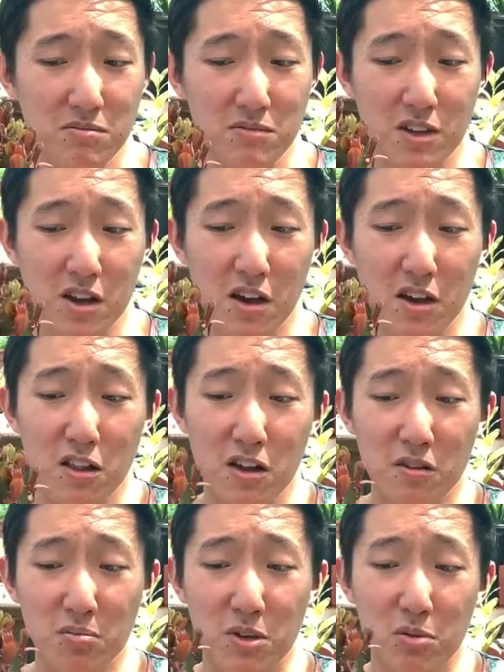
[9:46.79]
not a lot
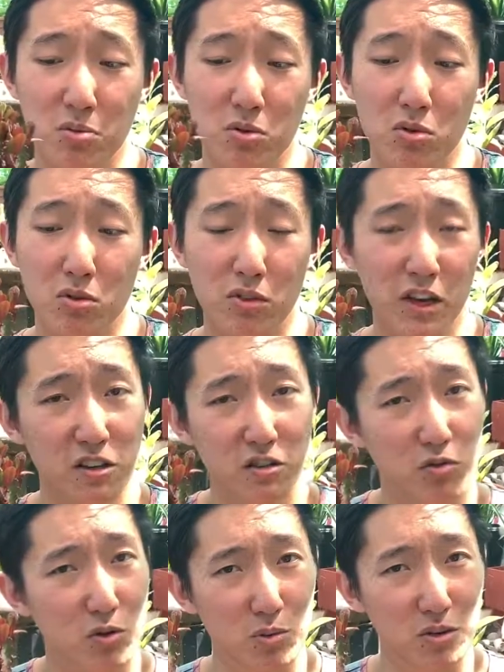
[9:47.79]
of people like
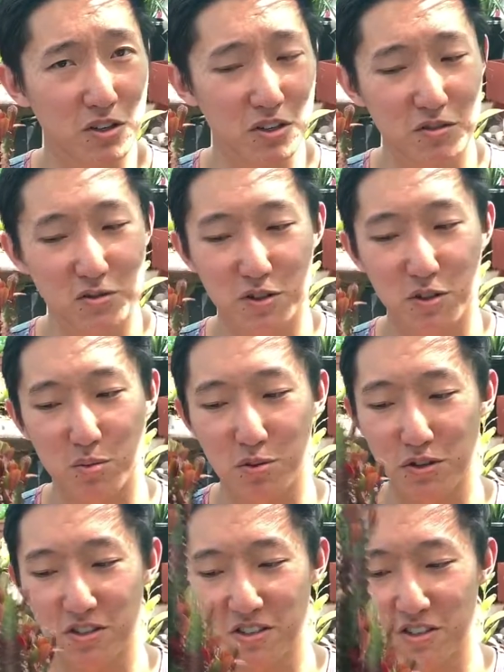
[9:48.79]
Euphorbias for some
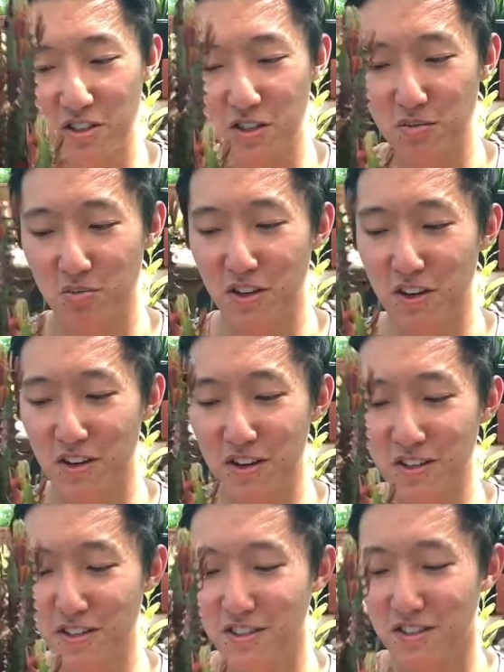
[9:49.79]
reason, just
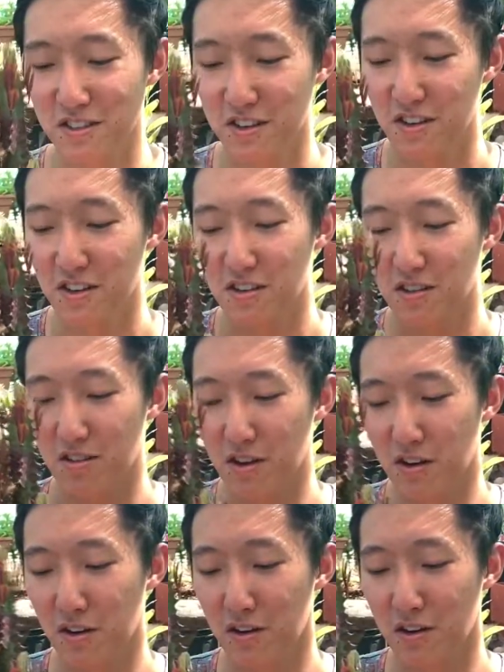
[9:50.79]
because
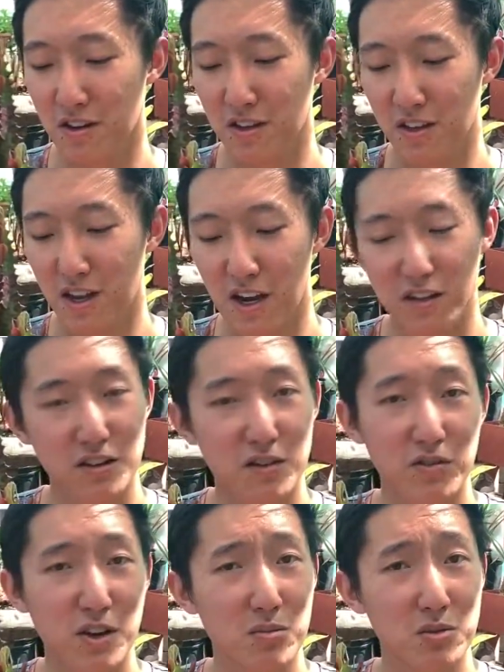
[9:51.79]
they're in the cacti
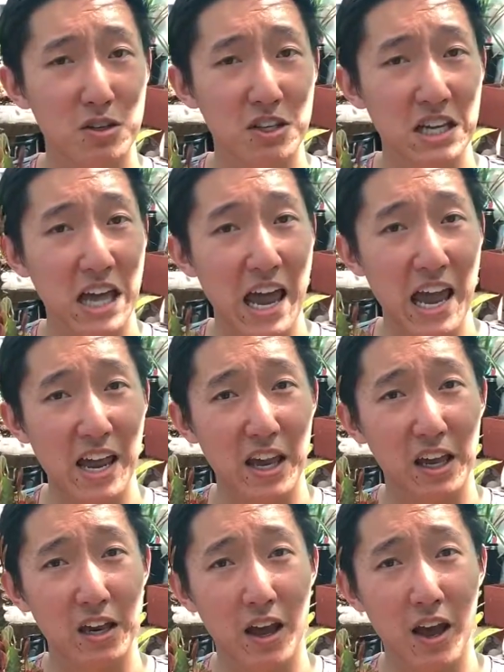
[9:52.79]
family,
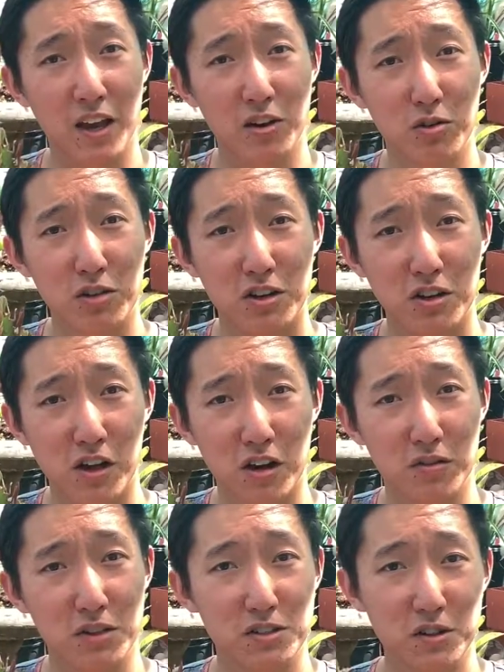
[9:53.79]
and I know that a lot
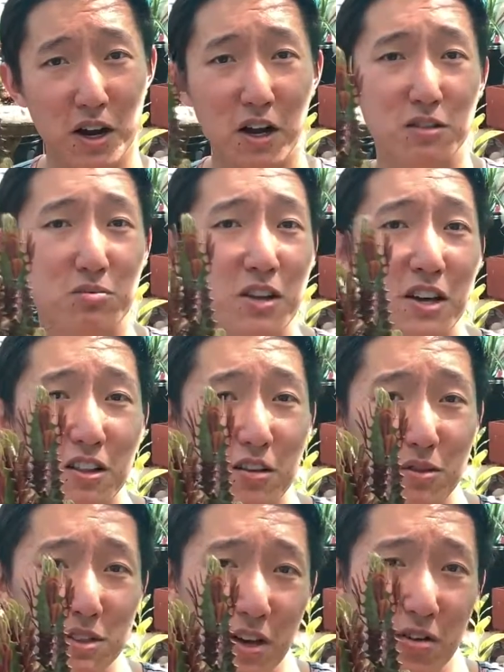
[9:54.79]
of us are houseplant
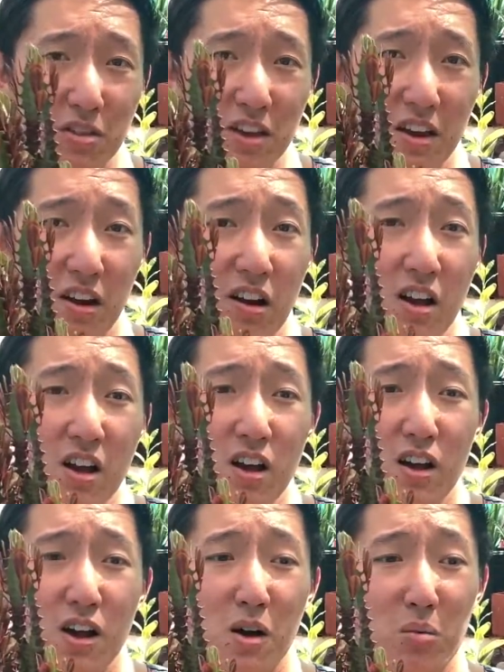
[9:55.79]
lovers out there,
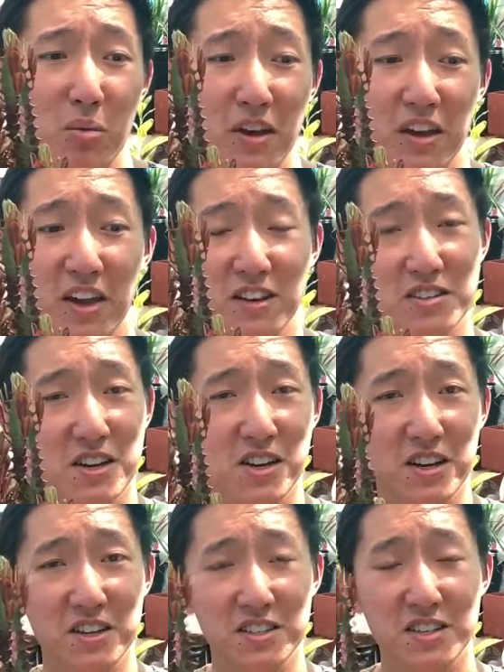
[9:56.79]
and
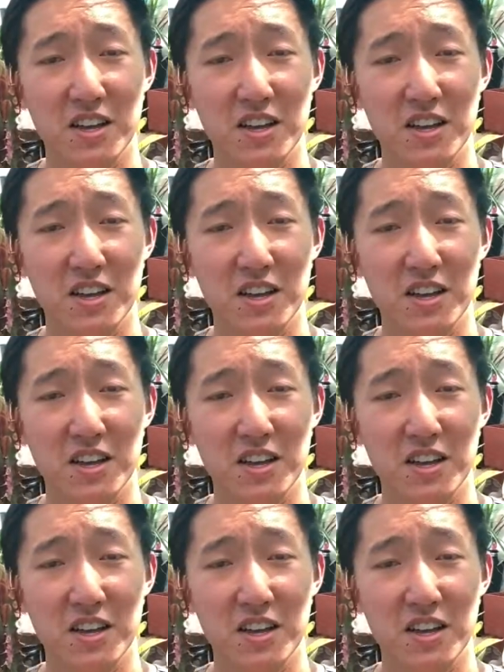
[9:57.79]
cacti